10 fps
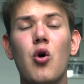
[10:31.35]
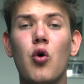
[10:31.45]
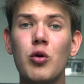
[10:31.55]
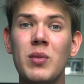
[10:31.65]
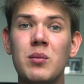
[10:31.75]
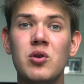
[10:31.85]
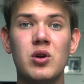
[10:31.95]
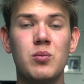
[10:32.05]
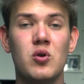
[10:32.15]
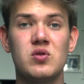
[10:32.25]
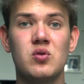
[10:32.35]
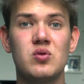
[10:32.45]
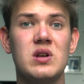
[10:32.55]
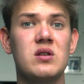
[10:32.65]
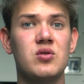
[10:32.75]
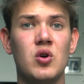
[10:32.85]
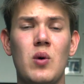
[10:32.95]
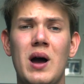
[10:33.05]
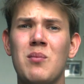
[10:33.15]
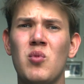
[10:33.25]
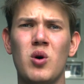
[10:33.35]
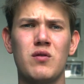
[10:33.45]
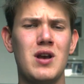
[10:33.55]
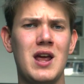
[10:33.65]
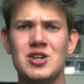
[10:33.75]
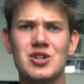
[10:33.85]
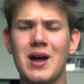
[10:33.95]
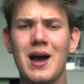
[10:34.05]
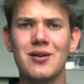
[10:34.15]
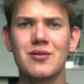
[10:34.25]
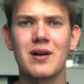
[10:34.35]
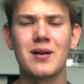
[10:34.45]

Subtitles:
Or maybe you're the person who says, no, I'm more of a nature kind of